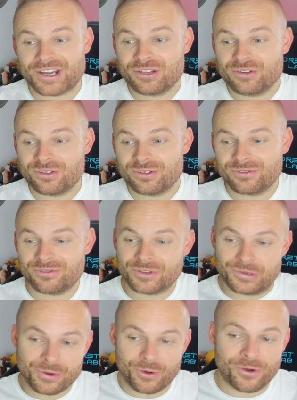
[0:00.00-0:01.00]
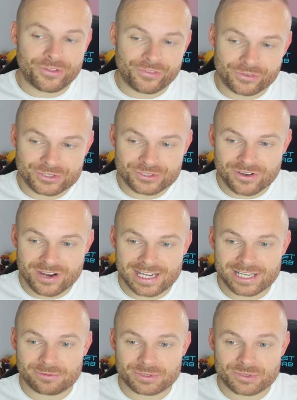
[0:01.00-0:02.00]
I knew the north of
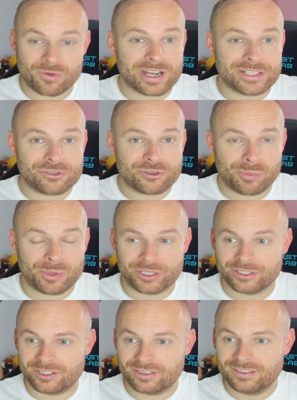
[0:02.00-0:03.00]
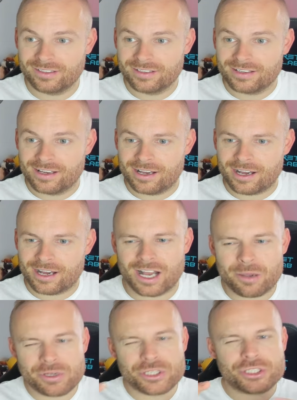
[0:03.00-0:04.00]
Australia was quite tropical.
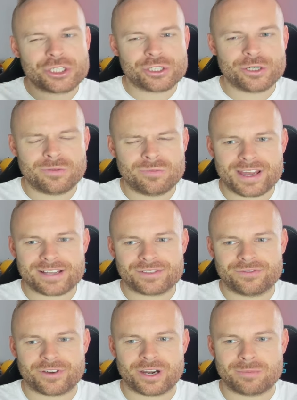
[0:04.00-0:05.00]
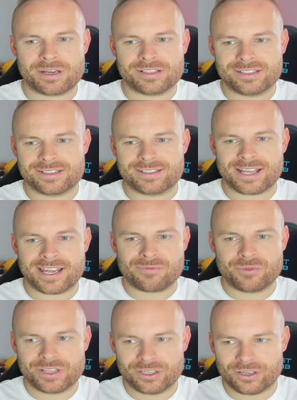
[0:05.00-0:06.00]
I would assume that's very much the
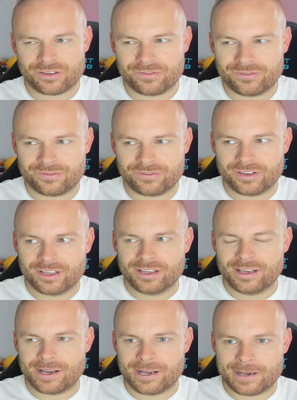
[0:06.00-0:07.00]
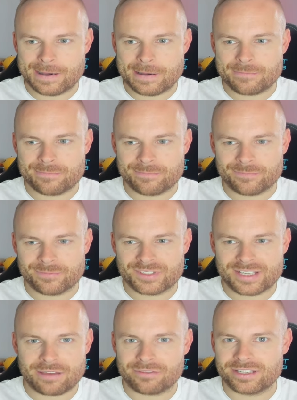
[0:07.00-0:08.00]
same with a lot of um,
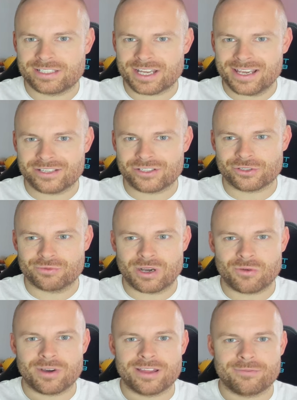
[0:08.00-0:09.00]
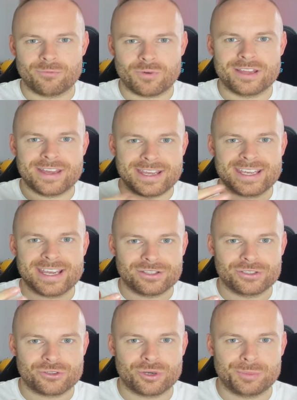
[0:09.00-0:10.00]
Southeast Asia as well. Why why they
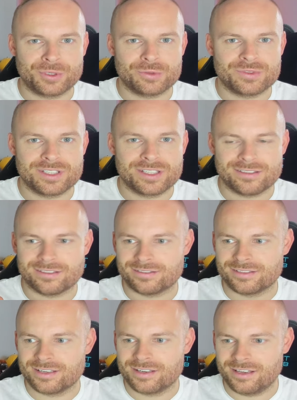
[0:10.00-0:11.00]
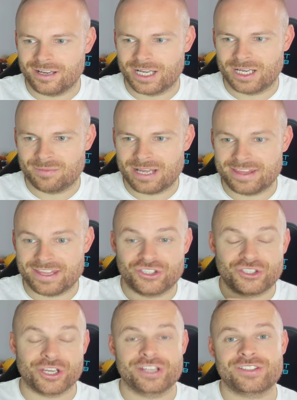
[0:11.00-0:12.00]
get the tropical seasons? Um, and
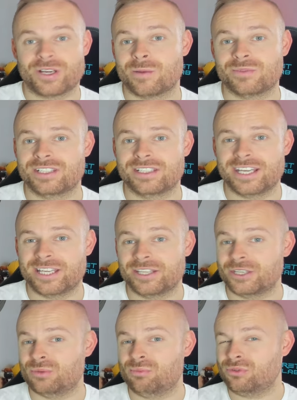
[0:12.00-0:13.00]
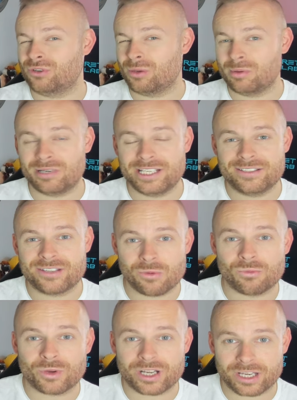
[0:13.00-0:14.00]
there's certain times of the year that you probably
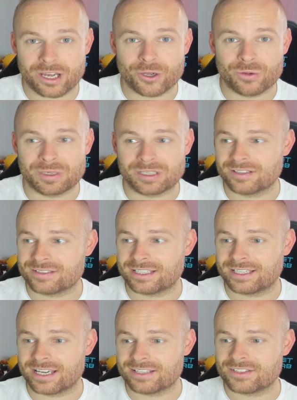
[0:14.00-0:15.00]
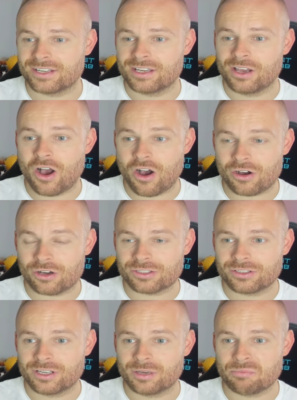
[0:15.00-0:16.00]
don't want to go because it gets
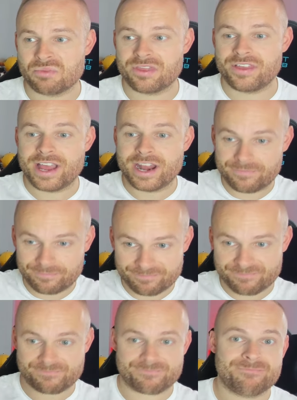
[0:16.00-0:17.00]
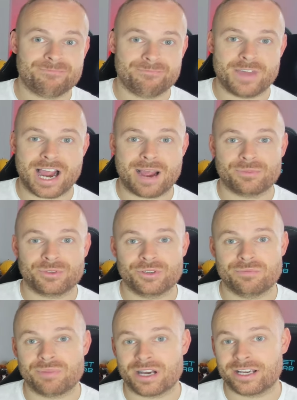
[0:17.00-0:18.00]
hot, but then
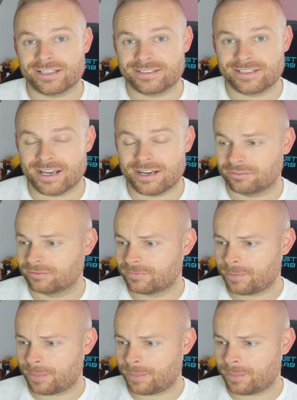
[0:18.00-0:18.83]
absolutely buckets down.